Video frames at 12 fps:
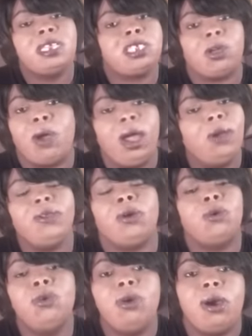so I don't
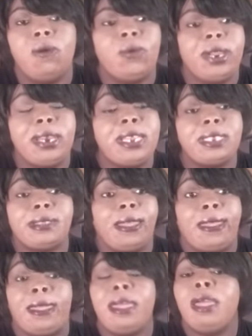know who gonna win this
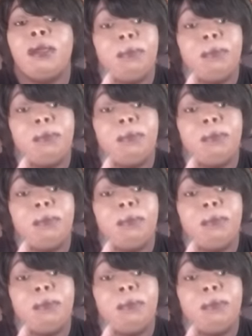thing,